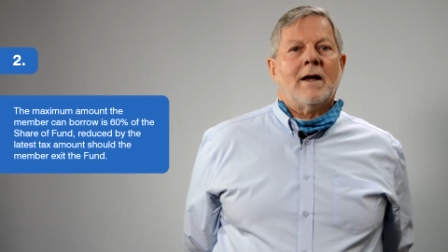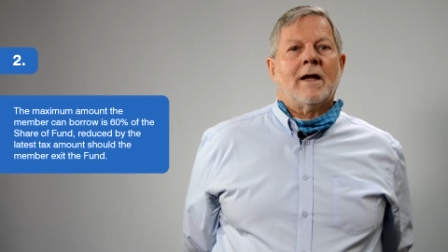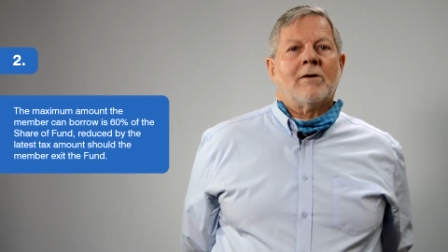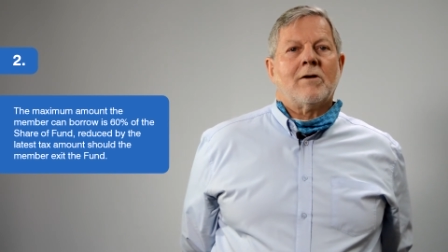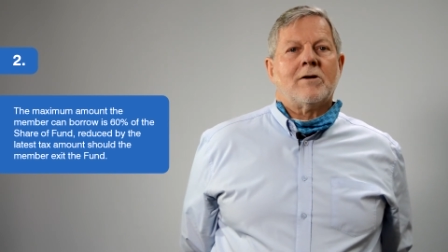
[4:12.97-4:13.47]

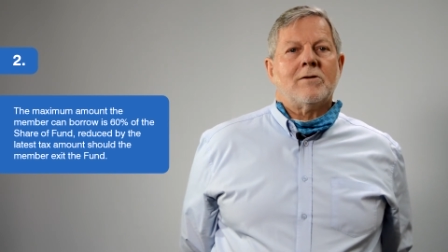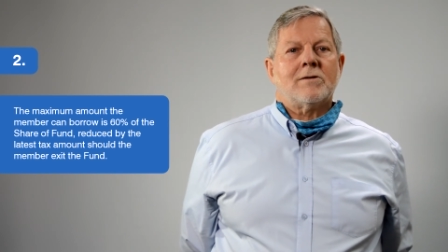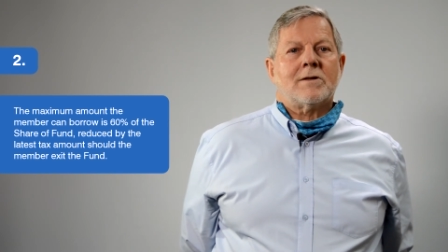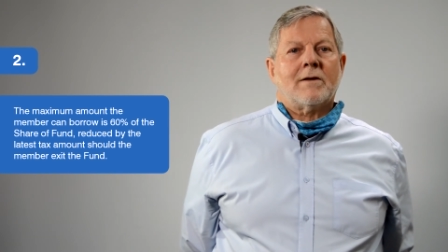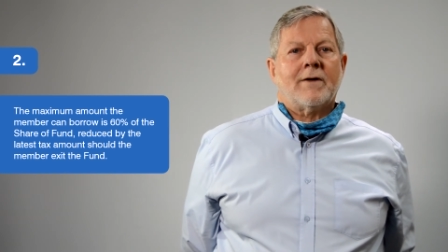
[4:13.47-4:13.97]
and
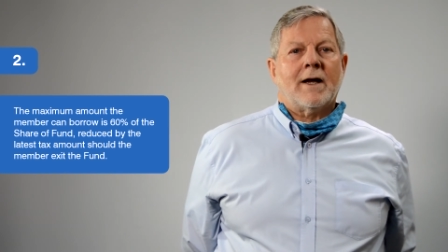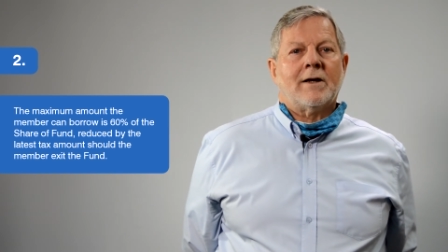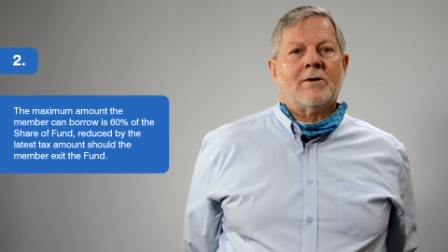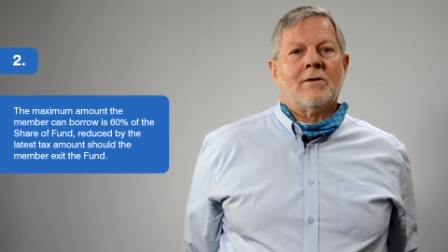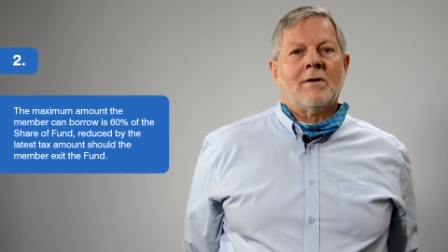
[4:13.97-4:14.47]
reduce the
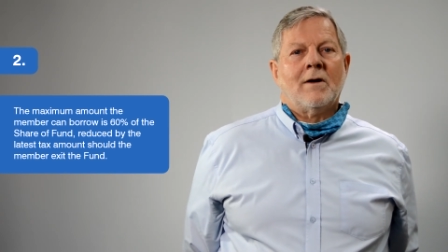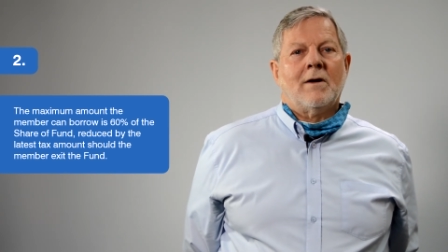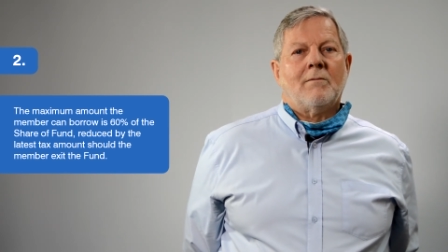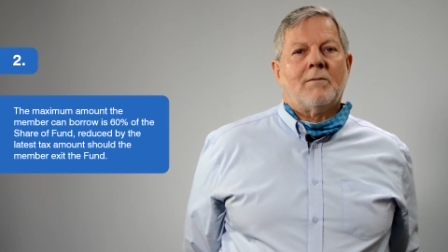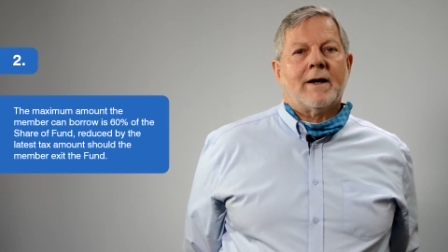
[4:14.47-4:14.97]
value
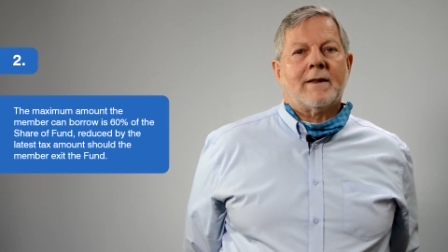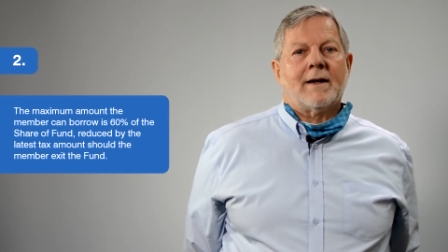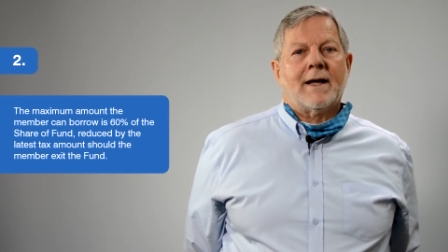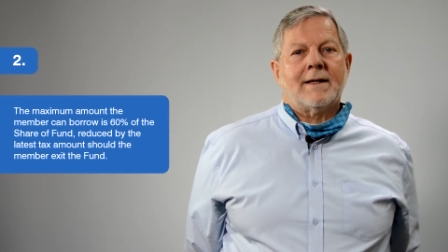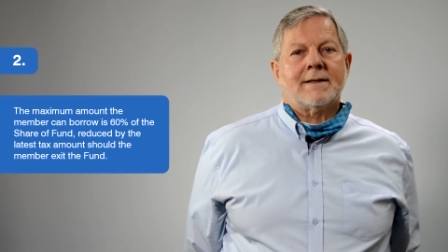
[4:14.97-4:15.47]
by the
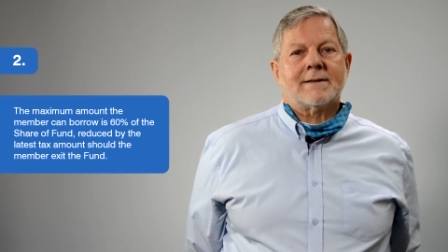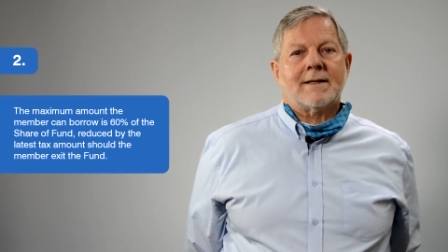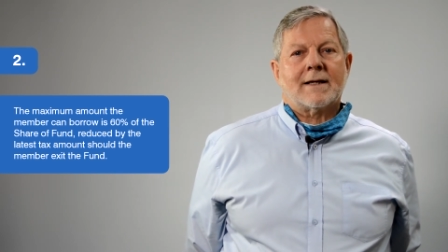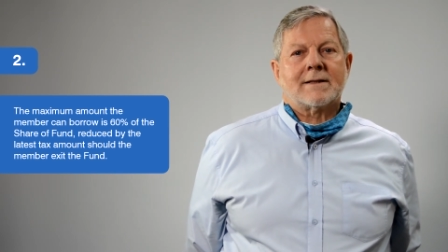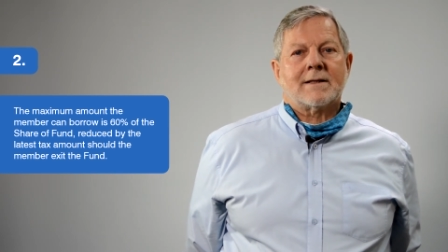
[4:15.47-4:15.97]
latest
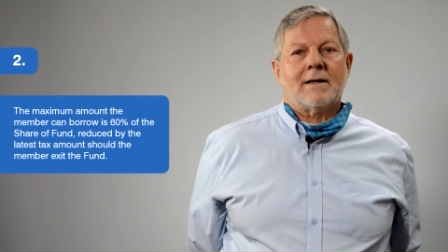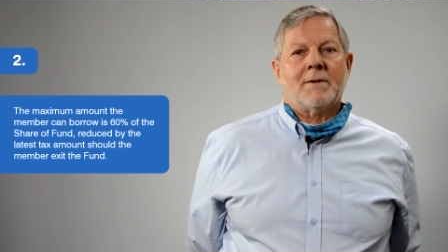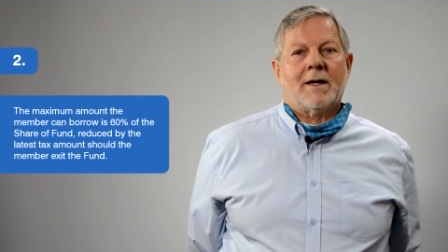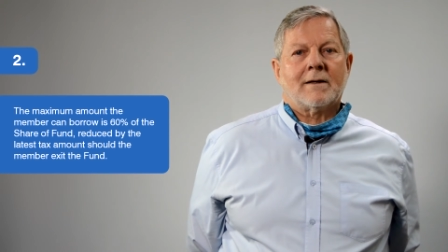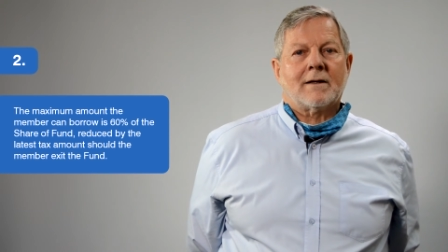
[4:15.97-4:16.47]
tax
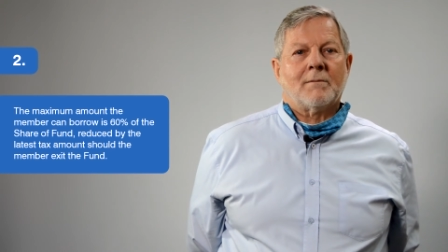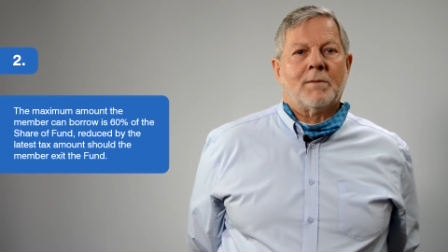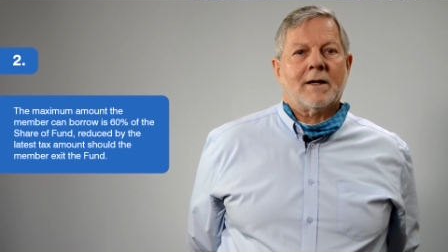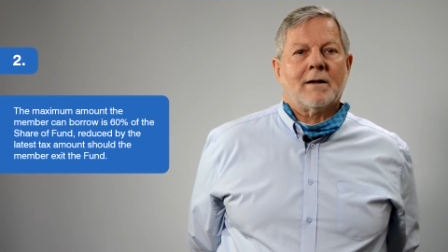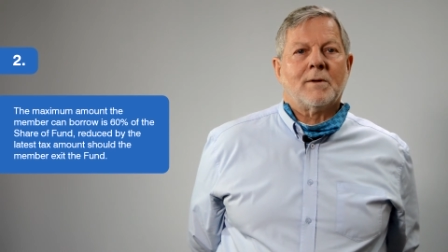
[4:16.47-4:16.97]
amount
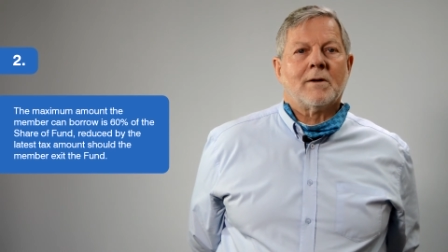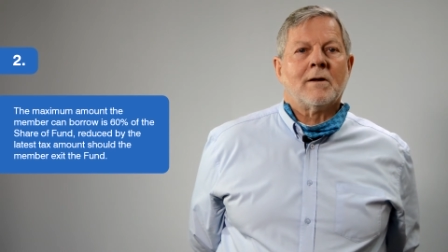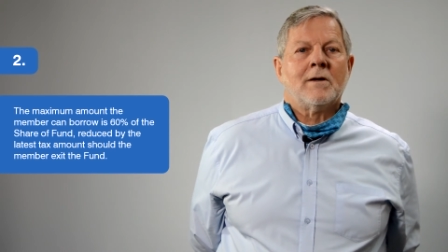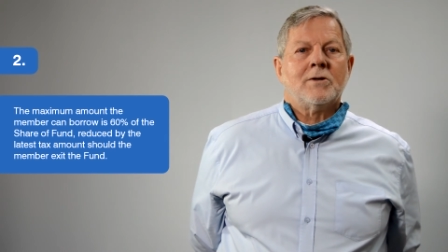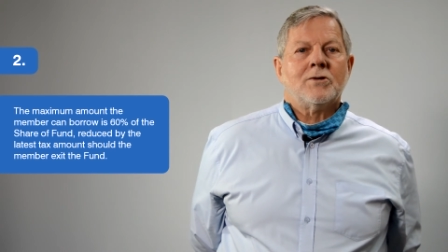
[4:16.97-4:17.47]
applicable
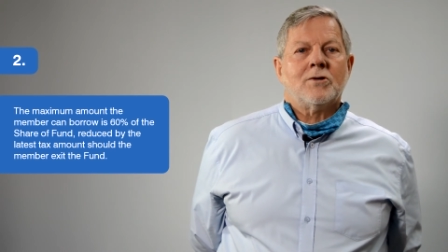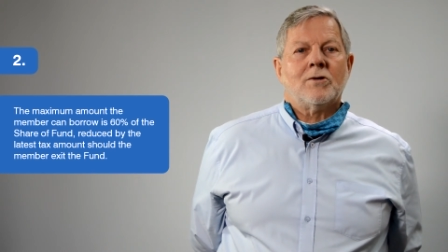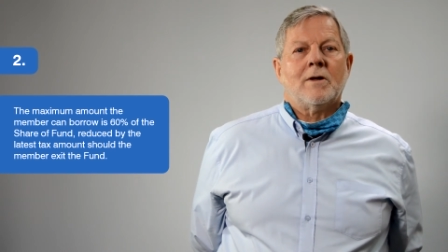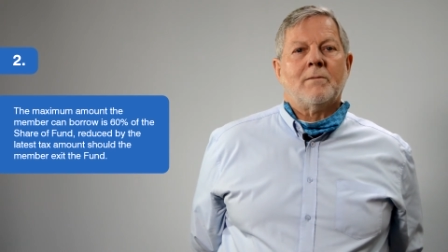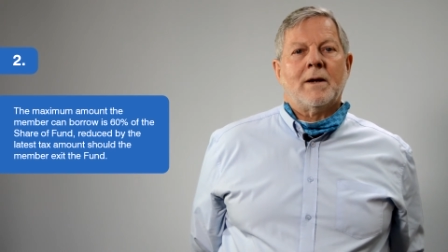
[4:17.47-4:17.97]

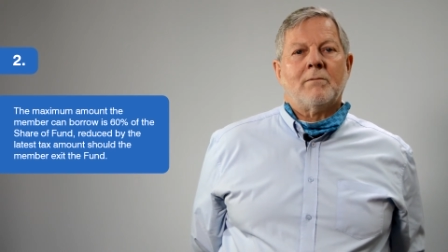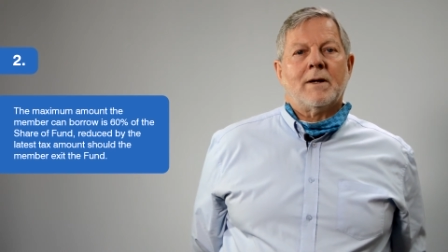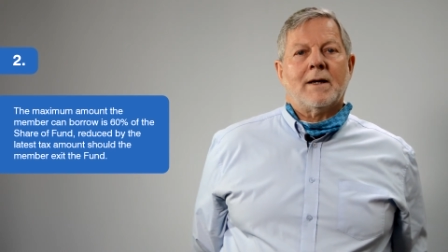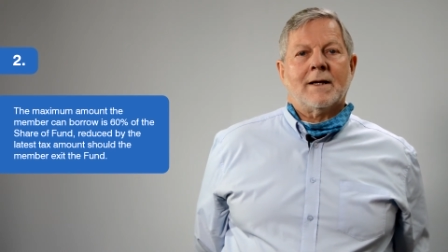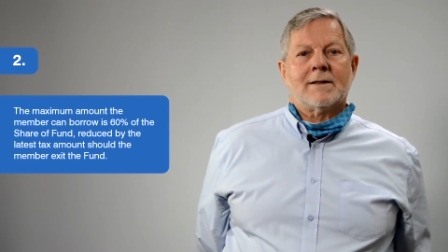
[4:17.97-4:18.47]
should the
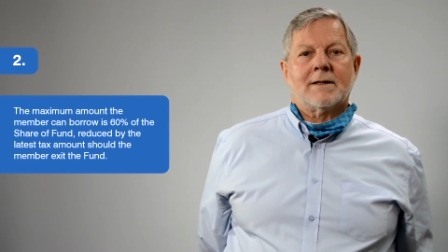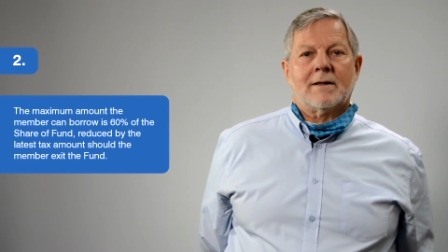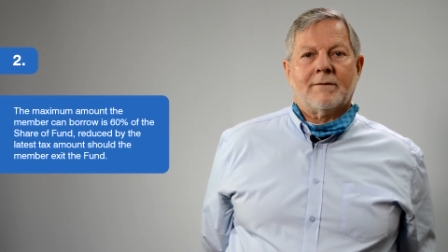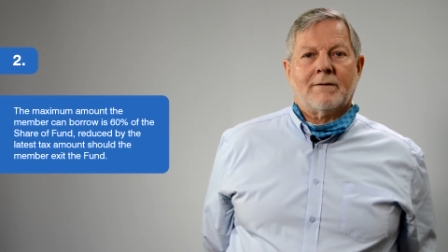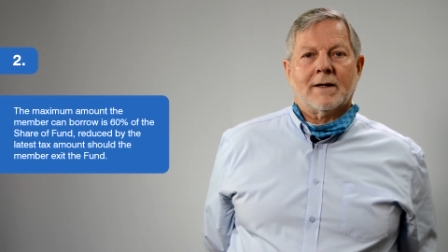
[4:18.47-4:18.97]
member exit
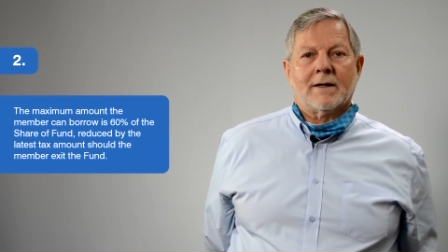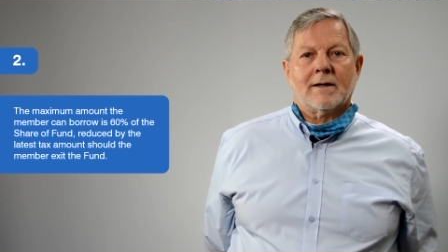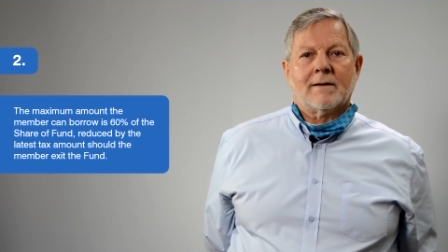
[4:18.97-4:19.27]
the fund.